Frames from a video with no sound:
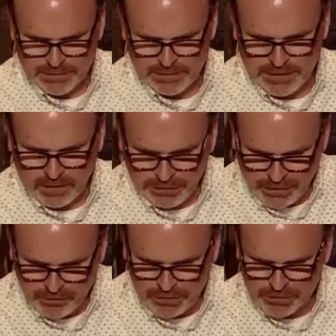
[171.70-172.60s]
Now look at
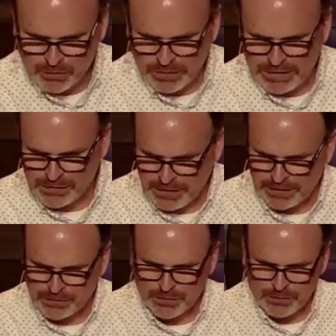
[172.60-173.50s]
verse
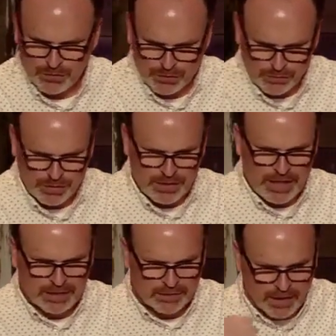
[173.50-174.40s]
26. "So Judah
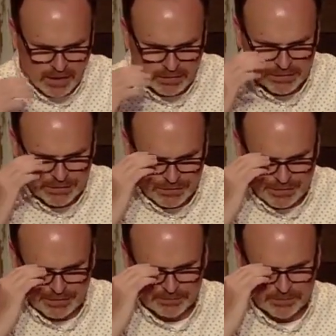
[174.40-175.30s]
acknowledged
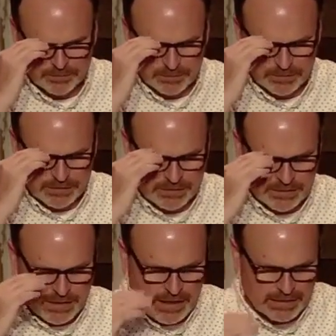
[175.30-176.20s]
them
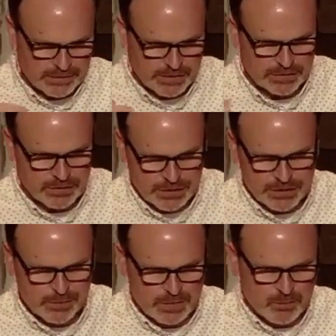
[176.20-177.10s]
and said, she has
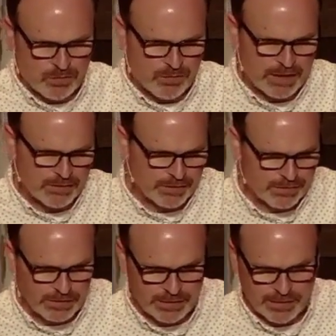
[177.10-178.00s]
been more righteous
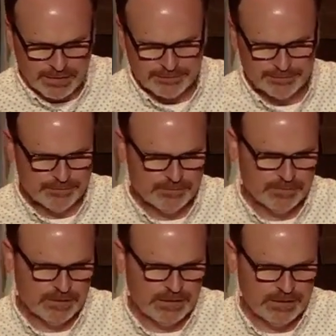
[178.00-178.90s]
than I,
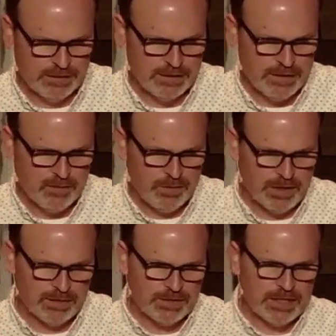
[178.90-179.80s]

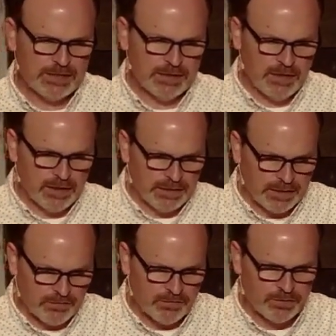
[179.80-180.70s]
because I did not
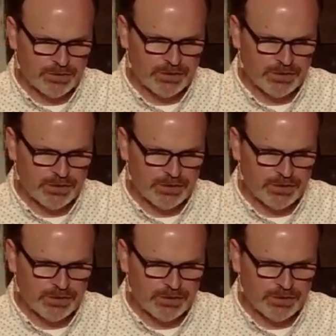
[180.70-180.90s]
give her to